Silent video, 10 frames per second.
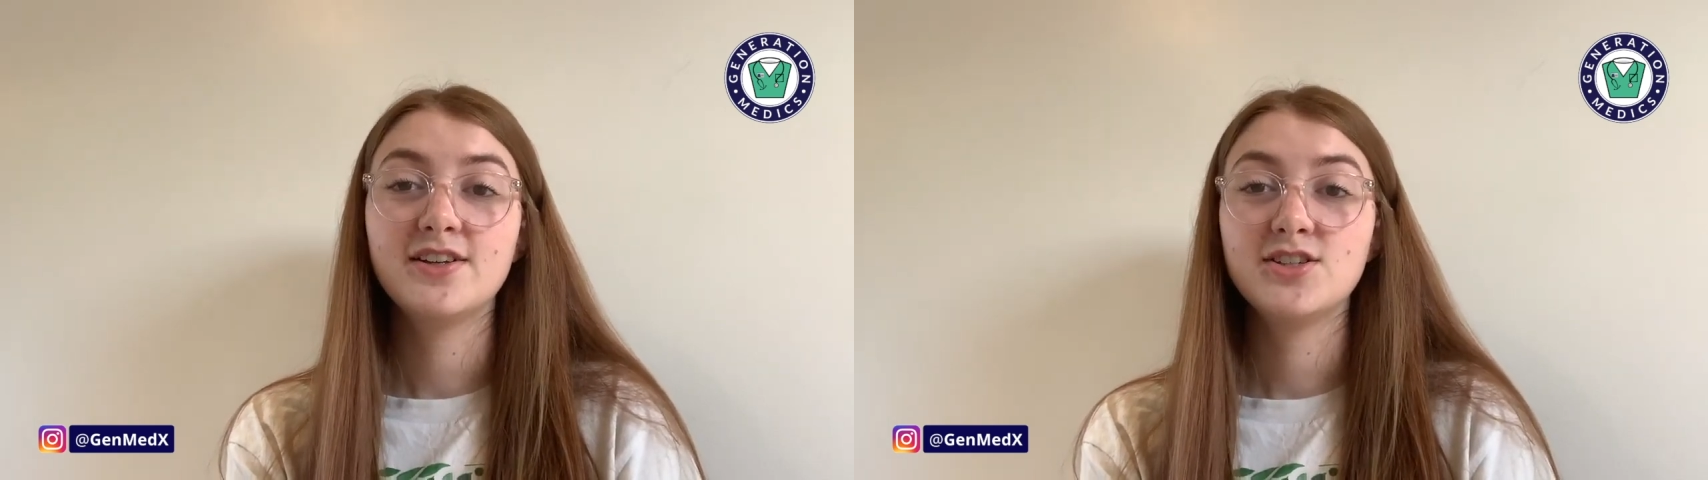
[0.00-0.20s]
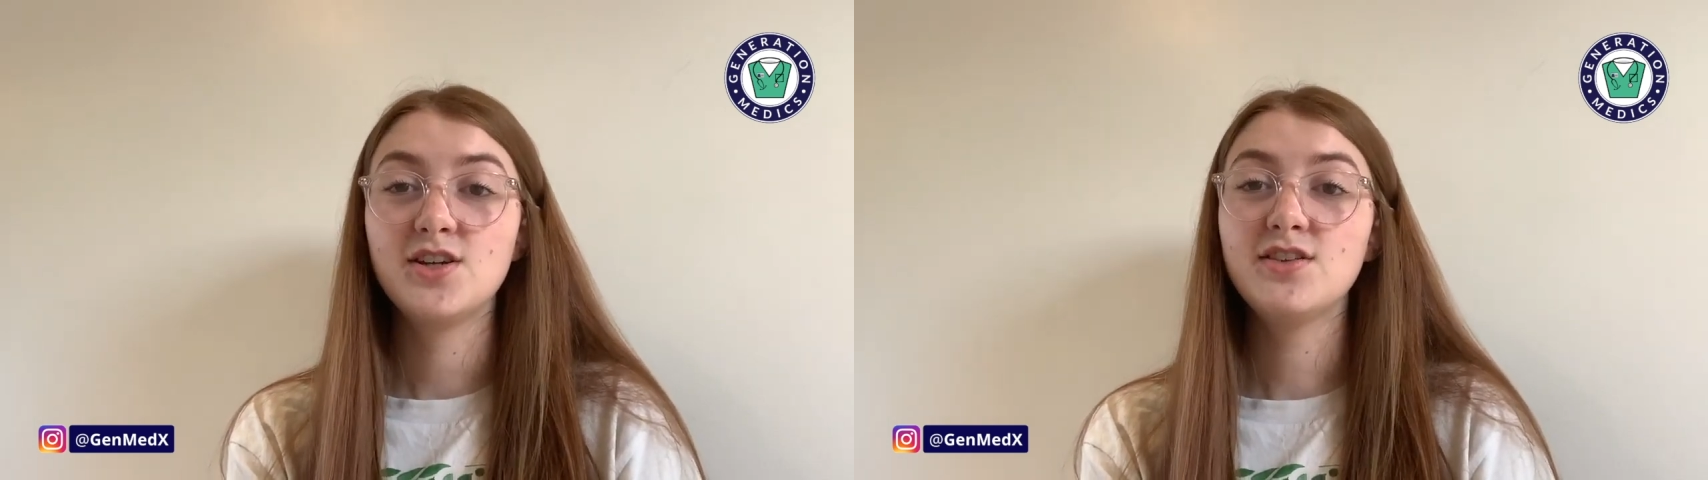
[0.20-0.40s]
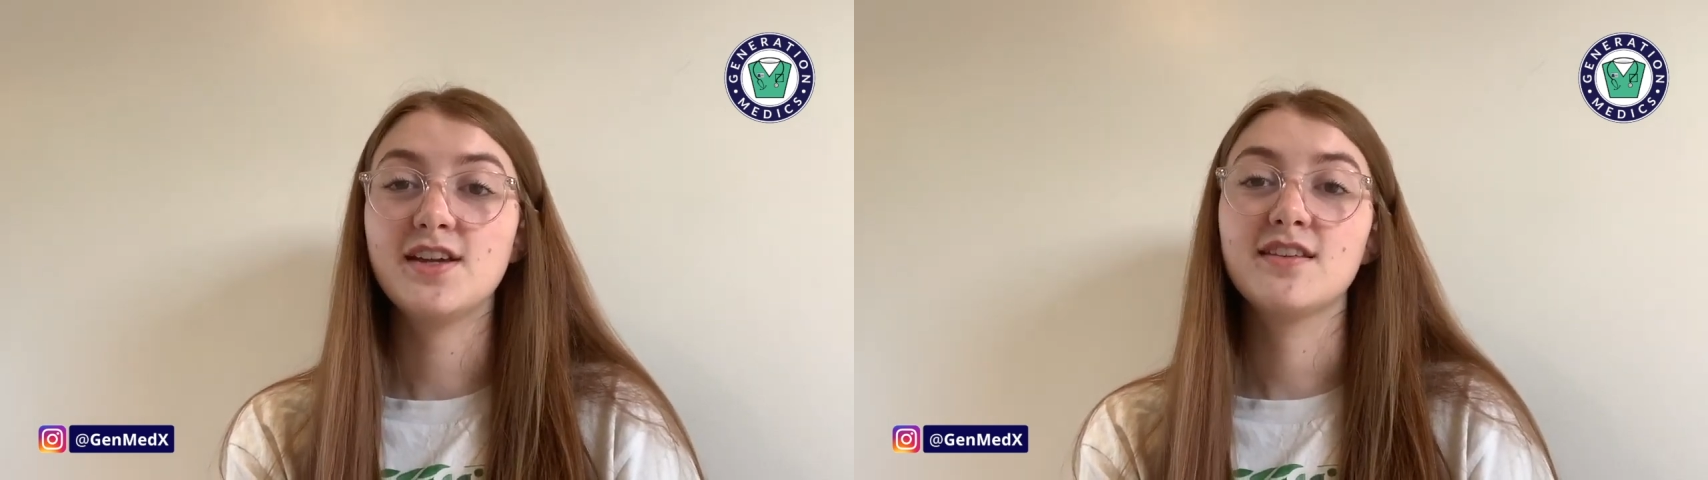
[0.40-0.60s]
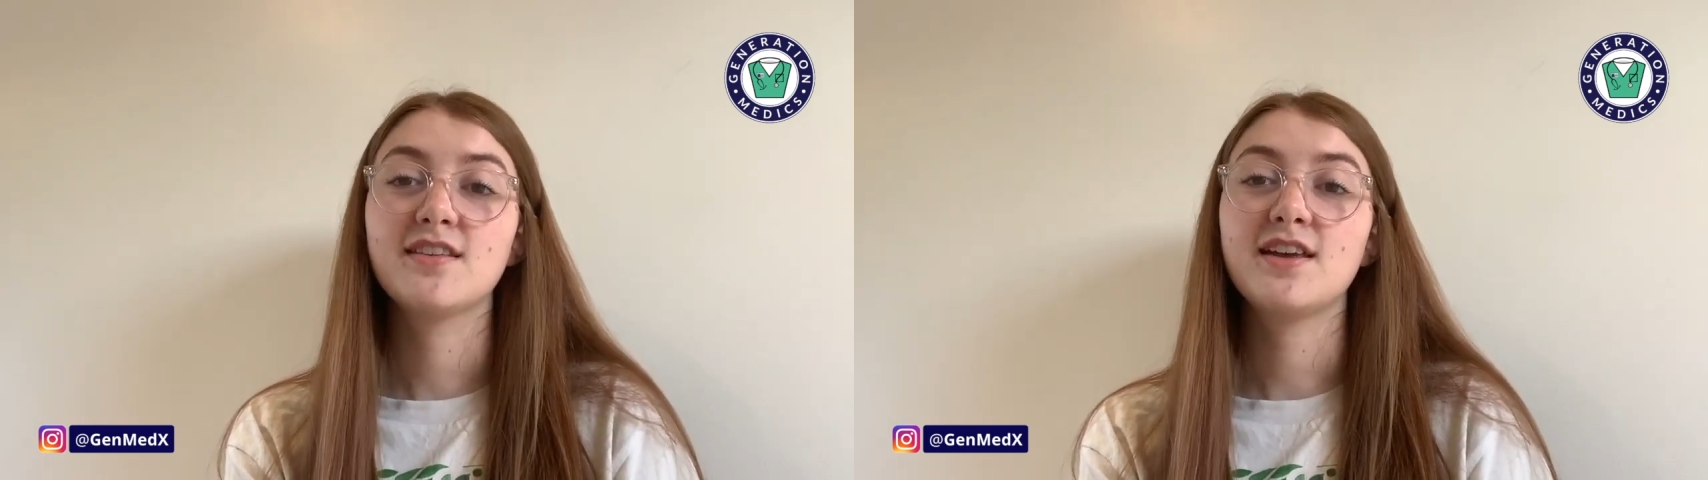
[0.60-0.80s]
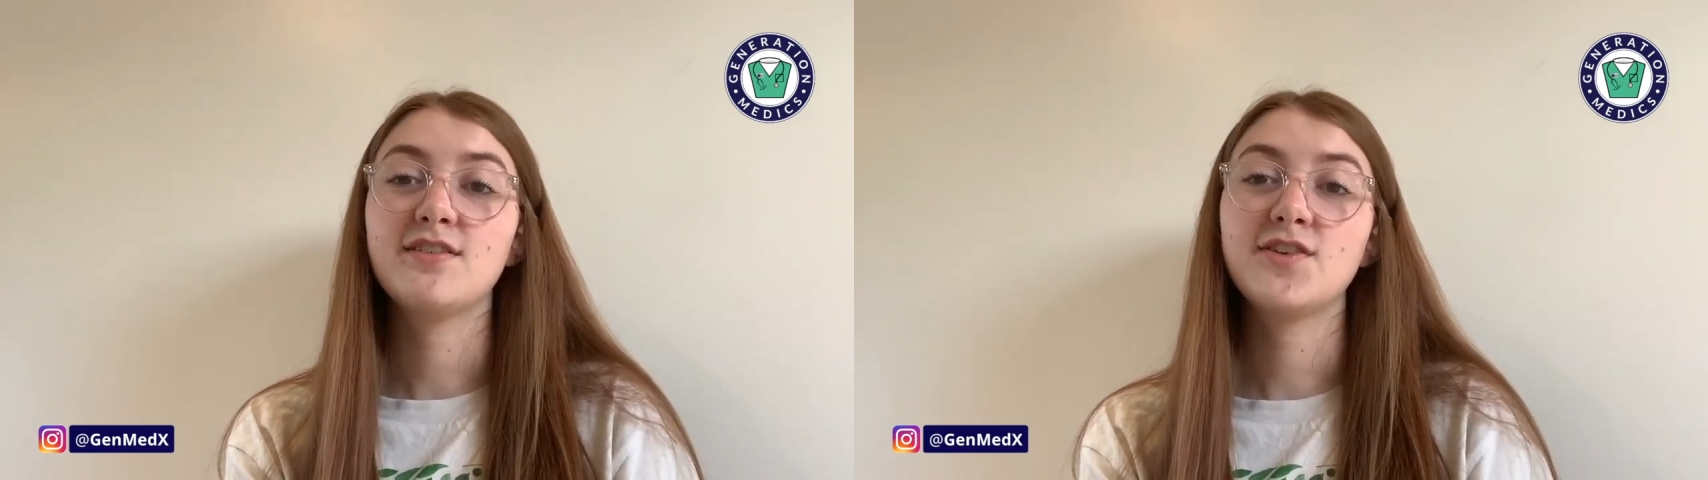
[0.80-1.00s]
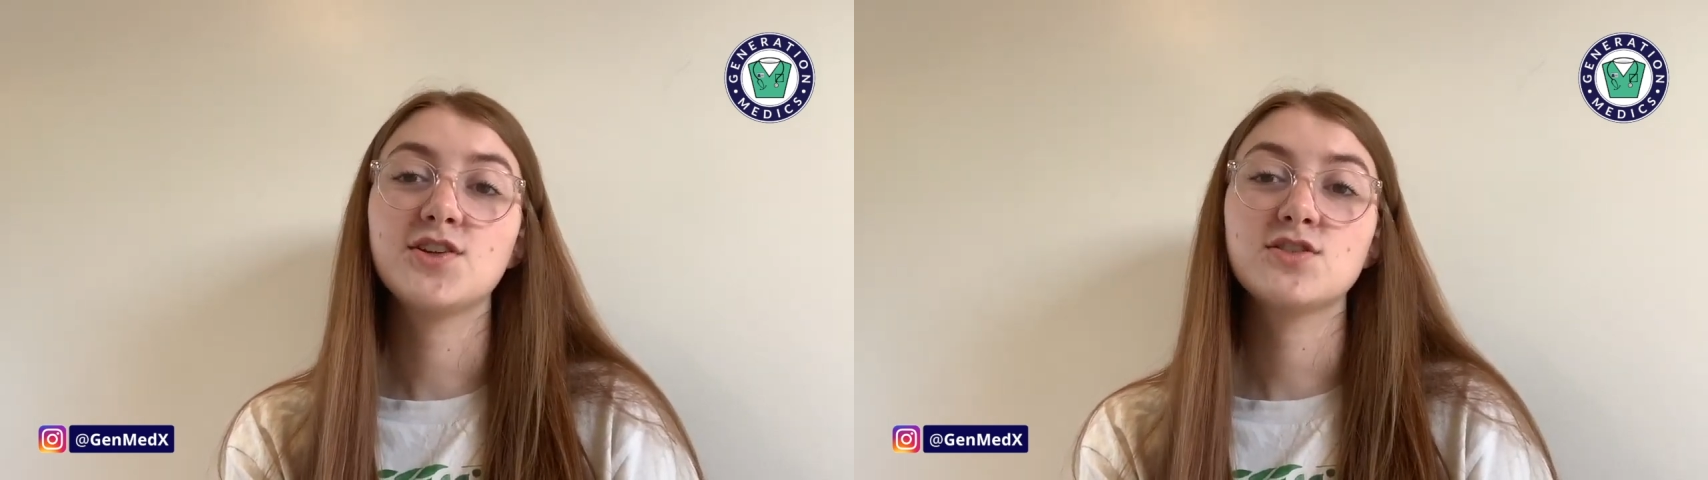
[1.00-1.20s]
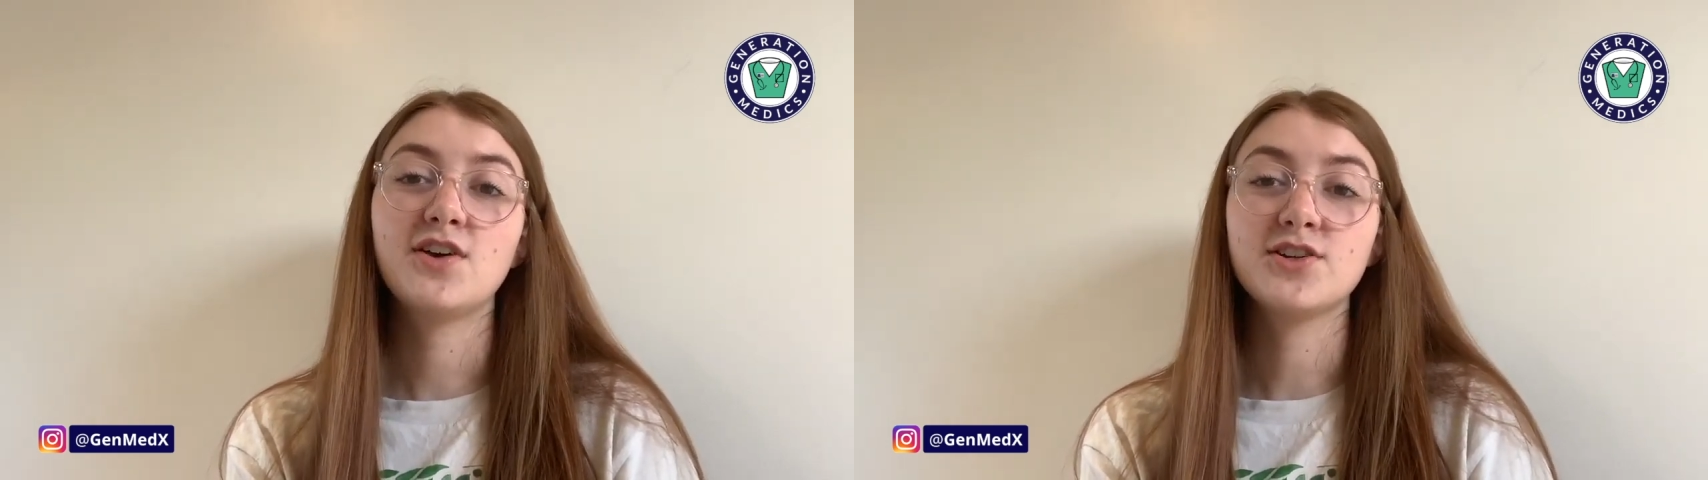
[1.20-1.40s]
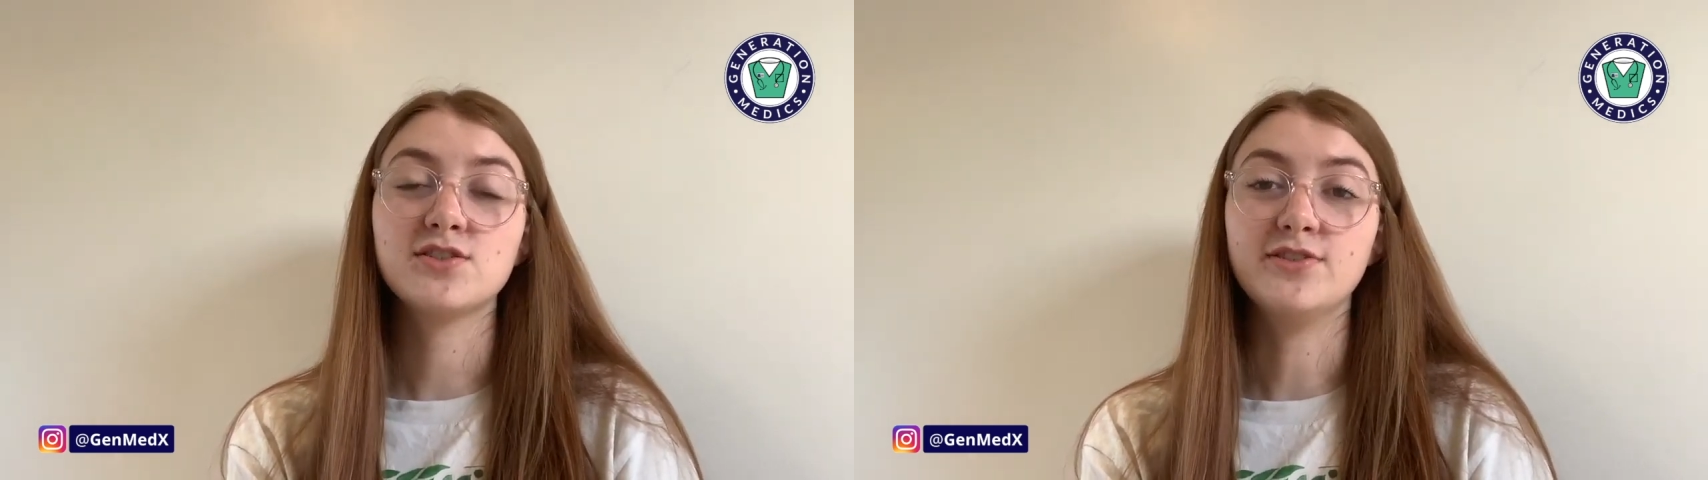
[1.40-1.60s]
Do you think that future
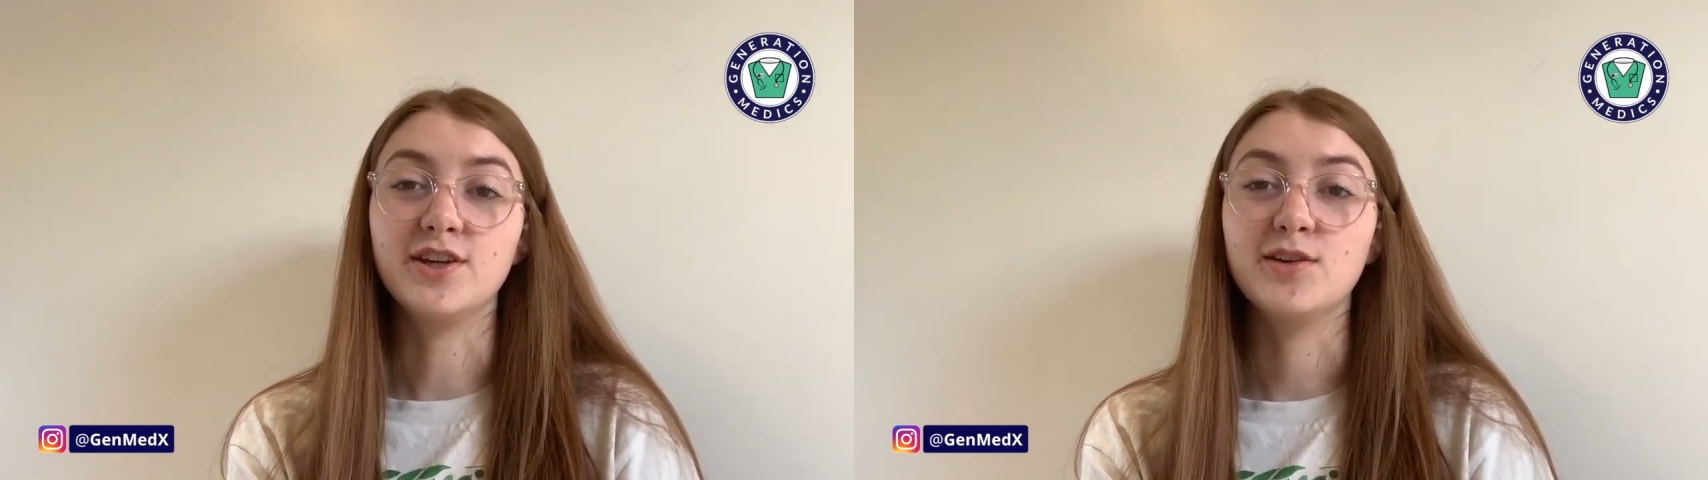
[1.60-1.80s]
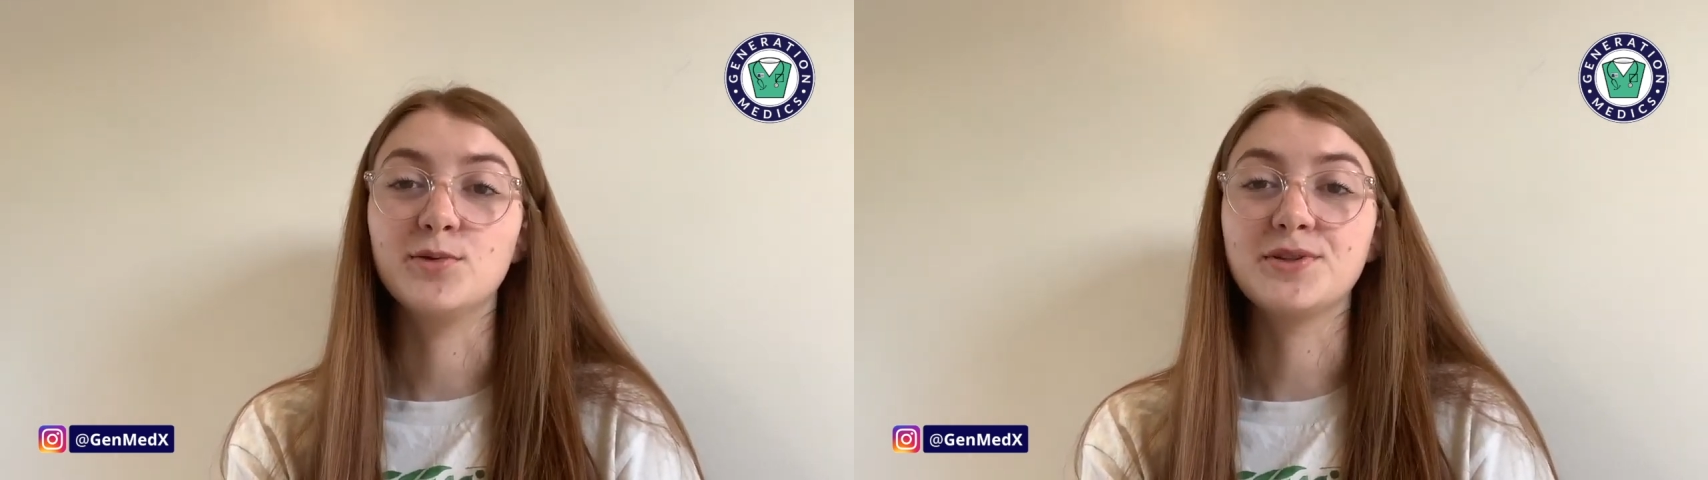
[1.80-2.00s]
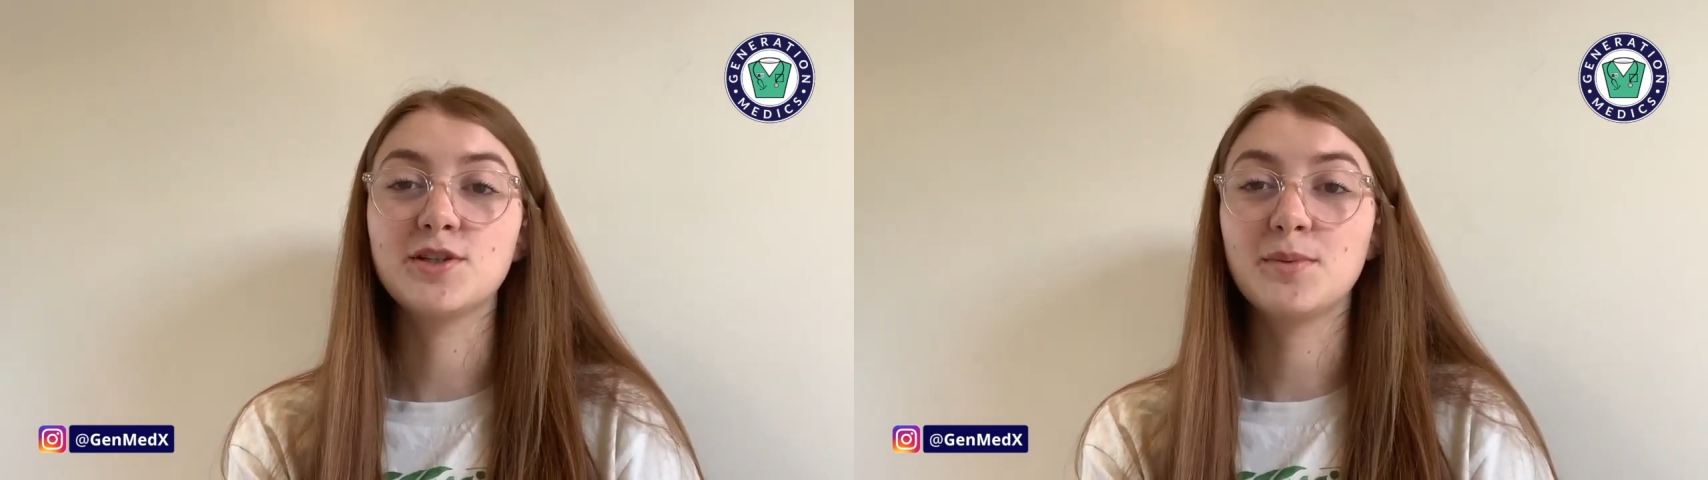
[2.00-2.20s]
version of you will still